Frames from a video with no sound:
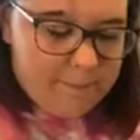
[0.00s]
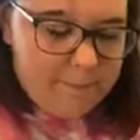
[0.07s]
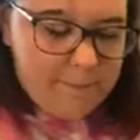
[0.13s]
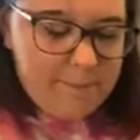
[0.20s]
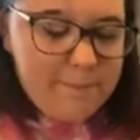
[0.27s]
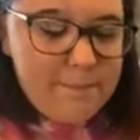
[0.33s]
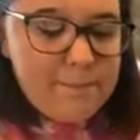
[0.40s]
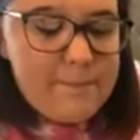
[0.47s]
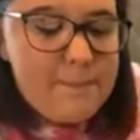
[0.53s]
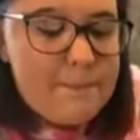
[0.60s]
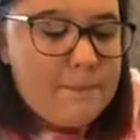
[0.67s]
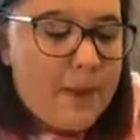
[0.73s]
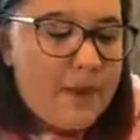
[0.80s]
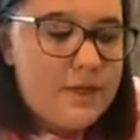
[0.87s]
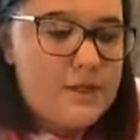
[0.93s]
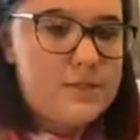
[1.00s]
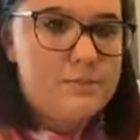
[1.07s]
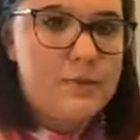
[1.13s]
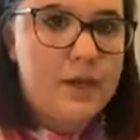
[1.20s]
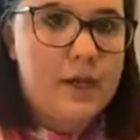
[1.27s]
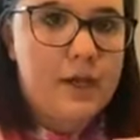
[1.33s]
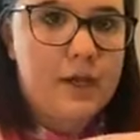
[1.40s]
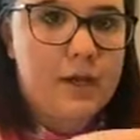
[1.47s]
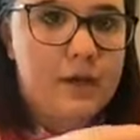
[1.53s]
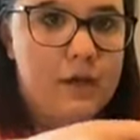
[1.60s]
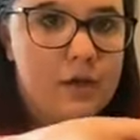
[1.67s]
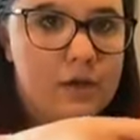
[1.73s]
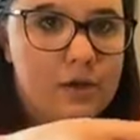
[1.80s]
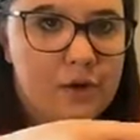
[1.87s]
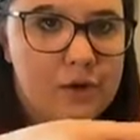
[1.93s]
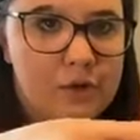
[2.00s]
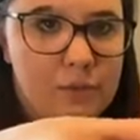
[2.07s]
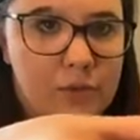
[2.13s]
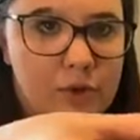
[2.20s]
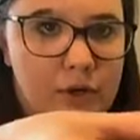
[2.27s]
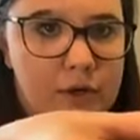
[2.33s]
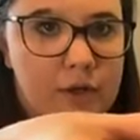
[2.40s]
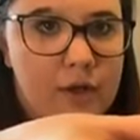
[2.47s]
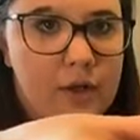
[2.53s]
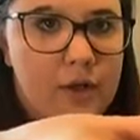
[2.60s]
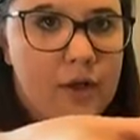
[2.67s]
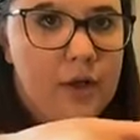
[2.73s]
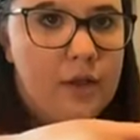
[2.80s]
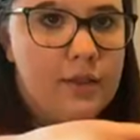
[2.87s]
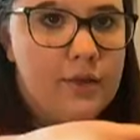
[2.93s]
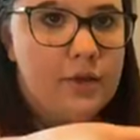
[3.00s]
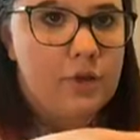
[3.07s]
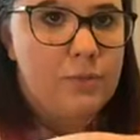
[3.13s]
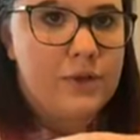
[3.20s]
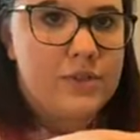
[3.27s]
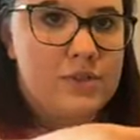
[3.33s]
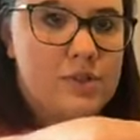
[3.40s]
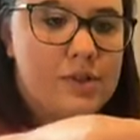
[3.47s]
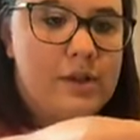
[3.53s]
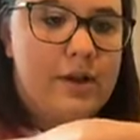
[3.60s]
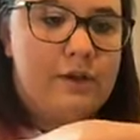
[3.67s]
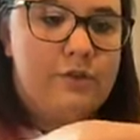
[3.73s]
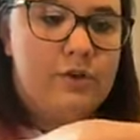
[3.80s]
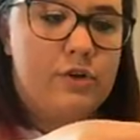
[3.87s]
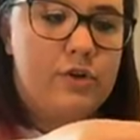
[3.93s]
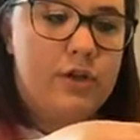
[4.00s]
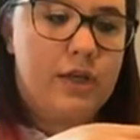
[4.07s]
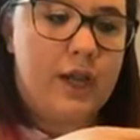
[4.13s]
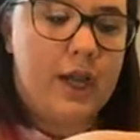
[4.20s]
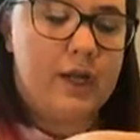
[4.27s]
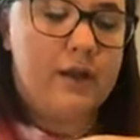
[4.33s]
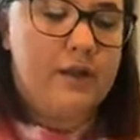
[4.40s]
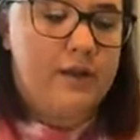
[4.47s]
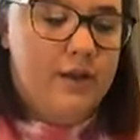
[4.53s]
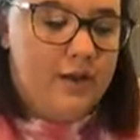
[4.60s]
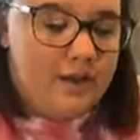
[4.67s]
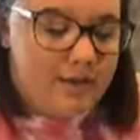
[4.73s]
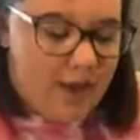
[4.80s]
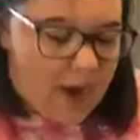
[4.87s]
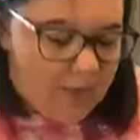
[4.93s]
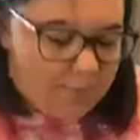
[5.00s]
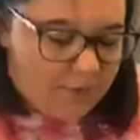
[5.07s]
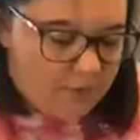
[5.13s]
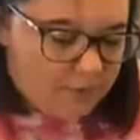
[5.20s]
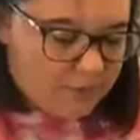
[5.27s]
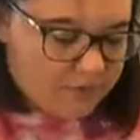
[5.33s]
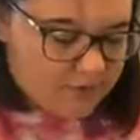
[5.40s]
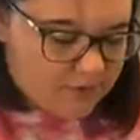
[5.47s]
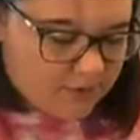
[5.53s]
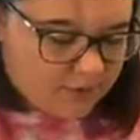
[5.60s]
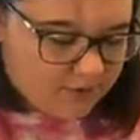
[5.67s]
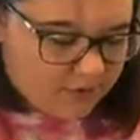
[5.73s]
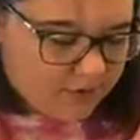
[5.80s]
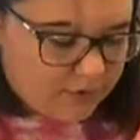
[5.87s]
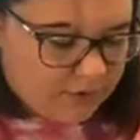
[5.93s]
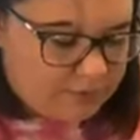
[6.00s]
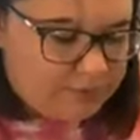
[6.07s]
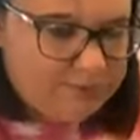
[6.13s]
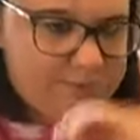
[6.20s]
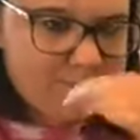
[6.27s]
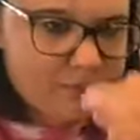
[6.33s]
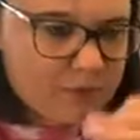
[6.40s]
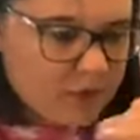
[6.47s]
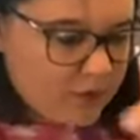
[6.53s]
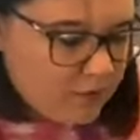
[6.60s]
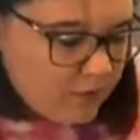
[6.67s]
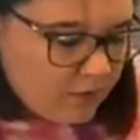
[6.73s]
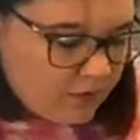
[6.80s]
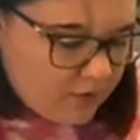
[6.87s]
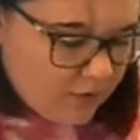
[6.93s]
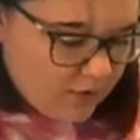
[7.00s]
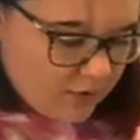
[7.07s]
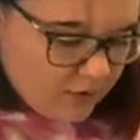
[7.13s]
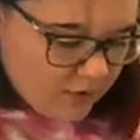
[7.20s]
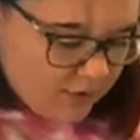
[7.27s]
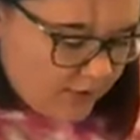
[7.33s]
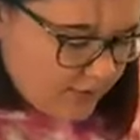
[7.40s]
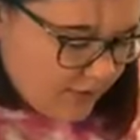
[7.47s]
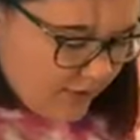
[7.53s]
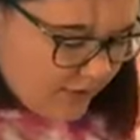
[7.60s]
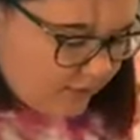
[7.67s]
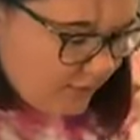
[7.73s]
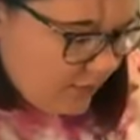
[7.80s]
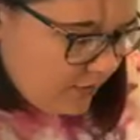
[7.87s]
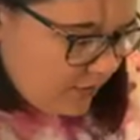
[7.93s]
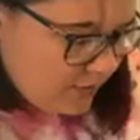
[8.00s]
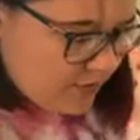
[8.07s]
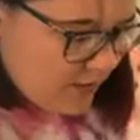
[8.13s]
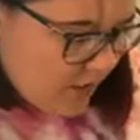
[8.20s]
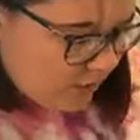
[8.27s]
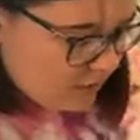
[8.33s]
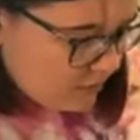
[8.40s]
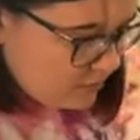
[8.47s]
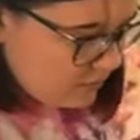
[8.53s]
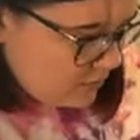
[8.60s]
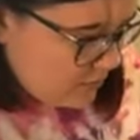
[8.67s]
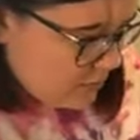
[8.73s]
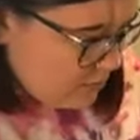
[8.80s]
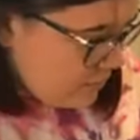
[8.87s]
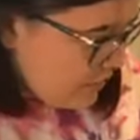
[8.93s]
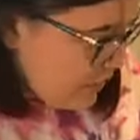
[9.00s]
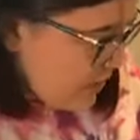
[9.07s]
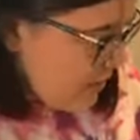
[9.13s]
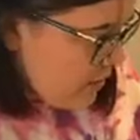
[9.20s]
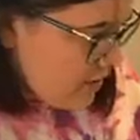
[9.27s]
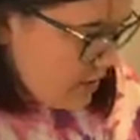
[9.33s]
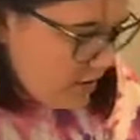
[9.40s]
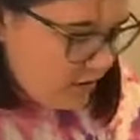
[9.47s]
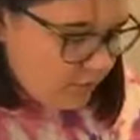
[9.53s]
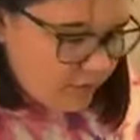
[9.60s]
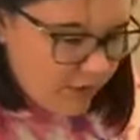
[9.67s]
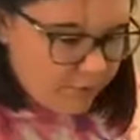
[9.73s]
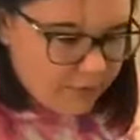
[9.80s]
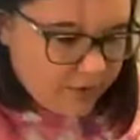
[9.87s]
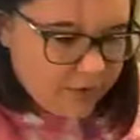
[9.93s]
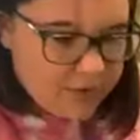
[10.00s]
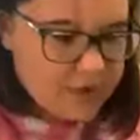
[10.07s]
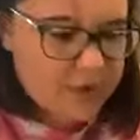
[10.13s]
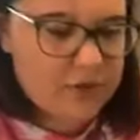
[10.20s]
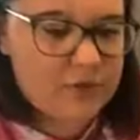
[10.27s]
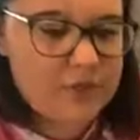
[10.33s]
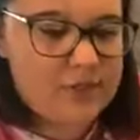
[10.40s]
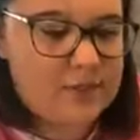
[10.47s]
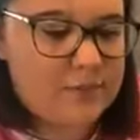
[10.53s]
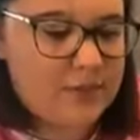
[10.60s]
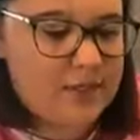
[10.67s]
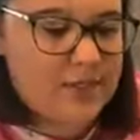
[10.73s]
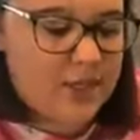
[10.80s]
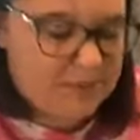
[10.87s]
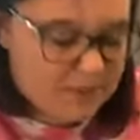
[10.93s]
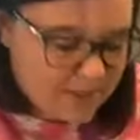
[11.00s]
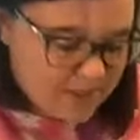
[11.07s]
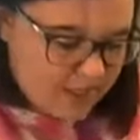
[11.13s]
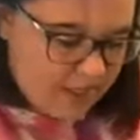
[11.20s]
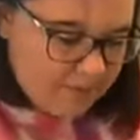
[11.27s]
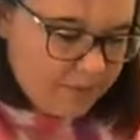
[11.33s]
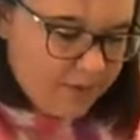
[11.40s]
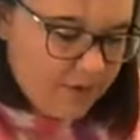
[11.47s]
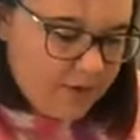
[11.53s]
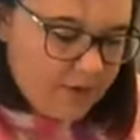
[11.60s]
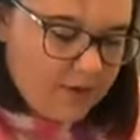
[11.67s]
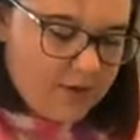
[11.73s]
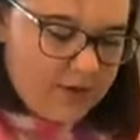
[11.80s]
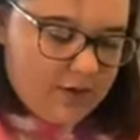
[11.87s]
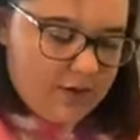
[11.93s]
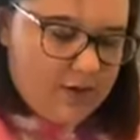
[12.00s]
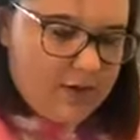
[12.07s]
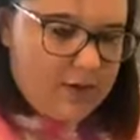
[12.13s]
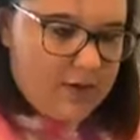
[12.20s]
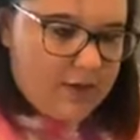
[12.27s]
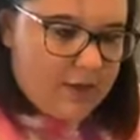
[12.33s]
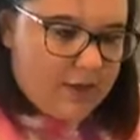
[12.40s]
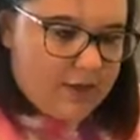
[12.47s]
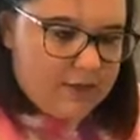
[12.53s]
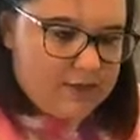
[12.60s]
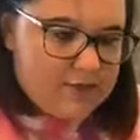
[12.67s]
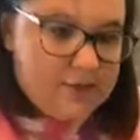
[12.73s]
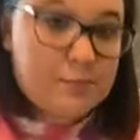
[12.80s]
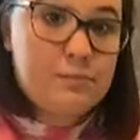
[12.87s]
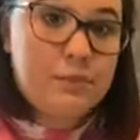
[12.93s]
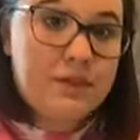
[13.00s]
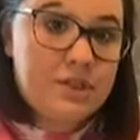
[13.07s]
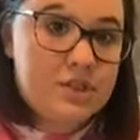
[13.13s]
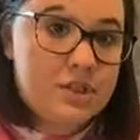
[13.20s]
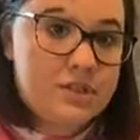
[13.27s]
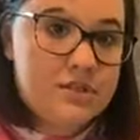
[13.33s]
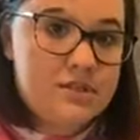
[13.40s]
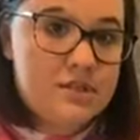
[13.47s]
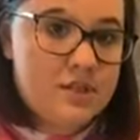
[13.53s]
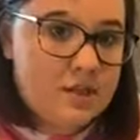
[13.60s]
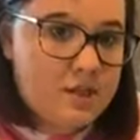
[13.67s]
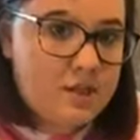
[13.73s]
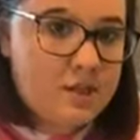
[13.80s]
bend my cardboard a little bit so that I've created a gap, almost like a little, kind of a little tunnel through there. And what I'm going to do is I'm going to take my tape and I can simply just